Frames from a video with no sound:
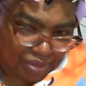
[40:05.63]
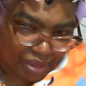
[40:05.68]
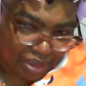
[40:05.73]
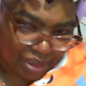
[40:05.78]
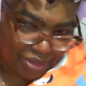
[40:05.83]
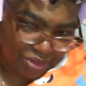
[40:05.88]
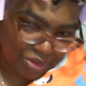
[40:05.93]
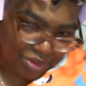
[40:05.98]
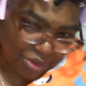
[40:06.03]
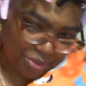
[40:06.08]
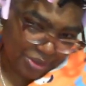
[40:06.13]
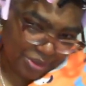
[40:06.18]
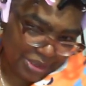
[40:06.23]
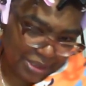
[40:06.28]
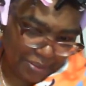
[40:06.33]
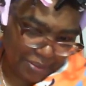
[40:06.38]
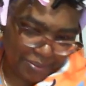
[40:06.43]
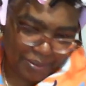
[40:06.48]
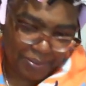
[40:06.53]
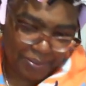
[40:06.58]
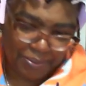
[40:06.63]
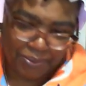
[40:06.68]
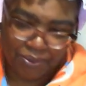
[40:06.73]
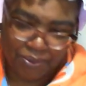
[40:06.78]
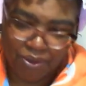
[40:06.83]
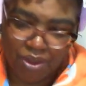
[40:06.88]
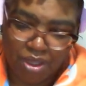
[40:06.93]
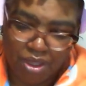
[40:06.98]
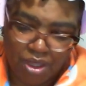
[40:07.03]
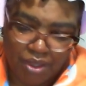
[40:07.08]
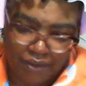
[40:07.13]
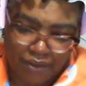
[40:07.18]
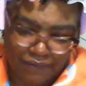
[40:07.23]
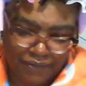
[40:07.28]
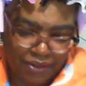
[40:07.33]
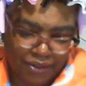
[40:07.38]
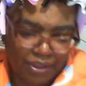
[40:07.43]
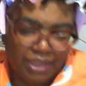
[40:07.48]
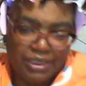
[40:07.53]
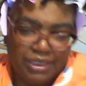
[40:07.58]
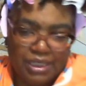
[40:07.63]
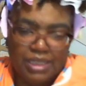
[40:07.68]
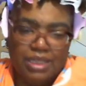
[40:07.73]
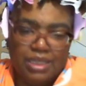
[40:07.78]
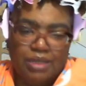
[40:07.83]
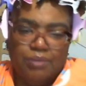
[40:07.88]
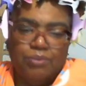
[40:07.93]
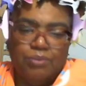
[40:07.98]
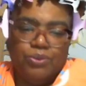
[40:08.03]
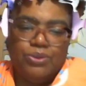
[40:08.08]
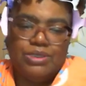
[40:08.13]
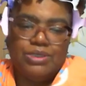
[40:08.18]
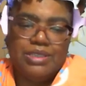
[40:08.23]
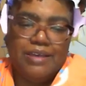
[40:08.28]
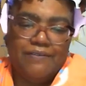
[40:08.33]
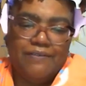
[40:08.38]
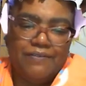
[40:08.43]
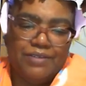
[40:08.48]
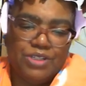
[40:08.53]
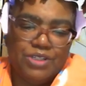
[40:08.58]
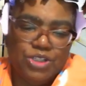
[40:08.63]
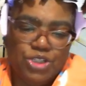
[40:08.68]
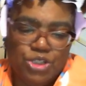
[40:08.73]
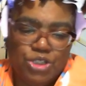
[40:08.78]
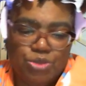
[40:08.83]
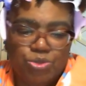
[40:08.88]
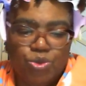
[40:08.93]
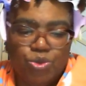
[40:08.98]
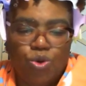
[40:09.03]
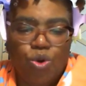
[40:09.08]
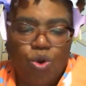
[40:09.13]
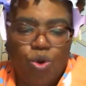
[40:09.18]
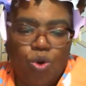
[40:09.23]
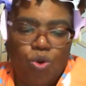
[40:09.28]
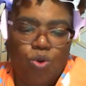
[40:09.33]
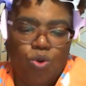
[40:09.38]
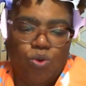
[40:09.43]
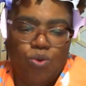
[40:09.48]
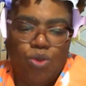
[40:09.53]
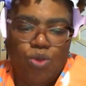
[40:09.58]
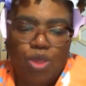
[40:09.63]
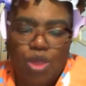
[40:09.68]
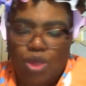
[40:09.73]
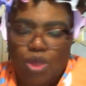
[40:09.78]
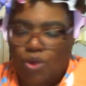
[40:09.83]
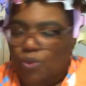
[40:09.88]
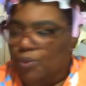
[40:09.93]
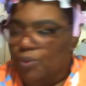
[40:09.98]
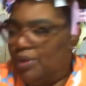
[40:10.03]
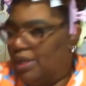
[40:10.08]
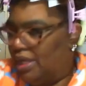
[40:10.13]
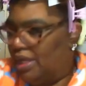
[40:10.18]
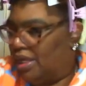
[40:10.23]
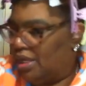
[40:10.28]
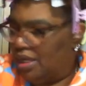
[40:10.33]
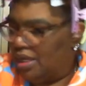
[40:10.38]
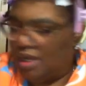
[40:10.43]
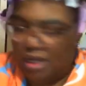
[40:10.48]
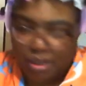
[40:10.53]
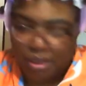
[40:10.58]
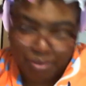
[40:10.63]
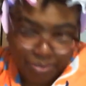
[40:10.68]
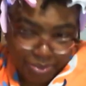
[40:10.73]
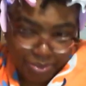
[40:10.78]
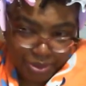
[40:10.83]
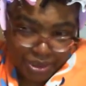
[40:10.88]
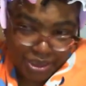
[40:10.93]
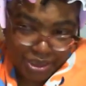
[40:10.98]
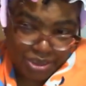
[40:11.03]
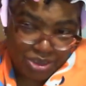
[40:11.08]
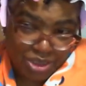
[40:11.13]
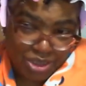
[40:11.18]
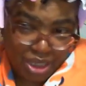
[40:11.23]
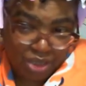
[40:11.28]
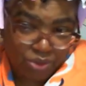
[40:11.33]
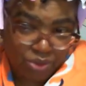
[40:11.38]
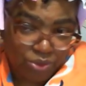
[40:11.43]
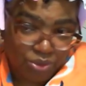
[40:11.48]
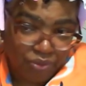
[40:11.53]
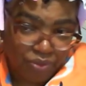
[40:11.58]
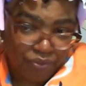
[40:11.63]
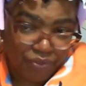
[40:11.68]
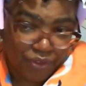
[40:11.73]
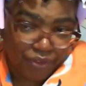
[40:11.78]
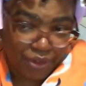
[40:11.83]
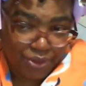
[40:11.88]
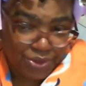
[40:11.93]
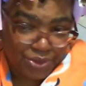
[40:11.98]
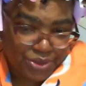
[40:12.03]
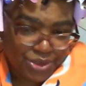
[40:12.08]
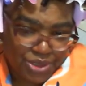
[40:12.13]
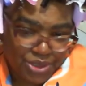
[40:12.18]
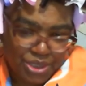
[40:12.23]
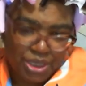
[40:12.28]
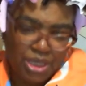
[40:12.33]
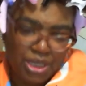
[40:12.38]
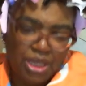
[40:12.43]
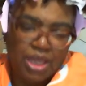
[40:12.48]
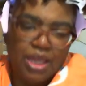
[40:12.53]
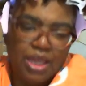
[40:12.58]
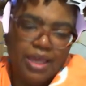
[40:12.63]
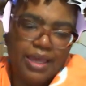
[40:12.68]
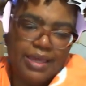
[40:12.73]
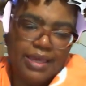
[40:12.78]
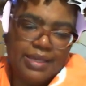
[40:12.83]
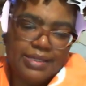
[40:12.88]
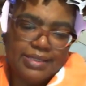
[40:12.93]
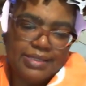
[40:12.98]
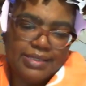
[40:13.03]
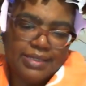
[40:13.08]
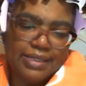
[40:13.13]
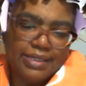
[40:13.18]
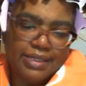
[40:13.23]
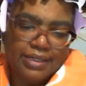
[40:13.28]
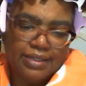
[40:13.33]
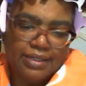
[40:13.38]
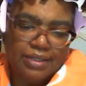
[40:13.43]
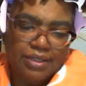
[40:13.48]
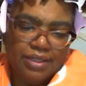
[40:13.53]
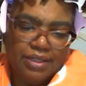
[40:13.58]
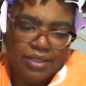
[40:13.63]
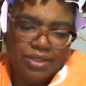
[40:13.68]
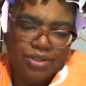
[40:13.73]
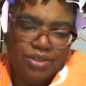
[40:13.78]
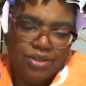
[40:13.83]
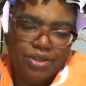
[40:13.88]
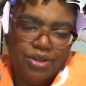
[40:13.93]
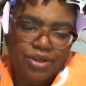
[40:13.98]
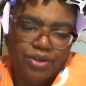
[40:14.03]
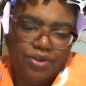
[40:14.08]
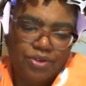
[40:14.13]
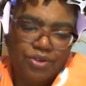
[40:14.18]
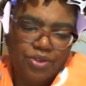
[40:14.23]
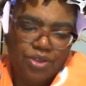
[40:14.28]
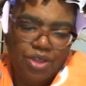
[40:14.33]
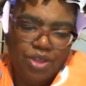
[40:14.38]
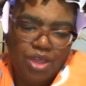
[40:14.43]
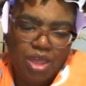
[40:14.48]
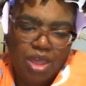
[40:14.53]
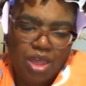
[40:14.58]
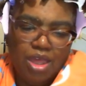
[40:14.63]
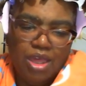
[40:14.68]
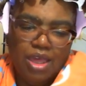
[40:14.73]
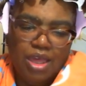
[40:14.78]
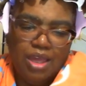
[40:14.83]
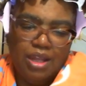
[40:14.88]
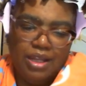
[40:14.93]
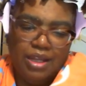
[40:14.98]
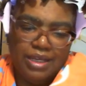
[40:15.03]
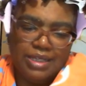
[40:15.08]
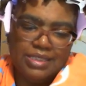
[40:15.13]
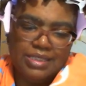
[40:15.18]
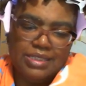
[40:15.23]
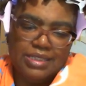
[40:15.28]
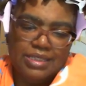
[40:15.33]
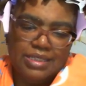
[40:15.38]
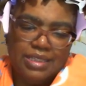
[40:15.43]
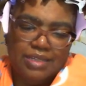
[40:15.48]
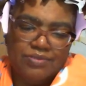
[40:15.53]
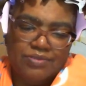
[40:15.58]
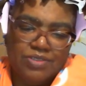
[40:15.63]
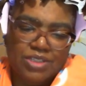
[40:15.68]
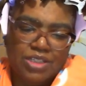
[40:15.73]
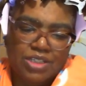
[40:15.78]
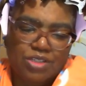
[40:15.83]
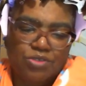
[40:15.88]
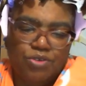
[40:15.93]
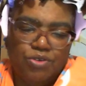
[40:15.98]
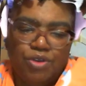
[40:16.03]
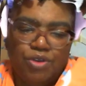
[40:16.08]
You know, but some people feel like they get more definition, more whole when they put the gel on first. And you know, and like I said, they just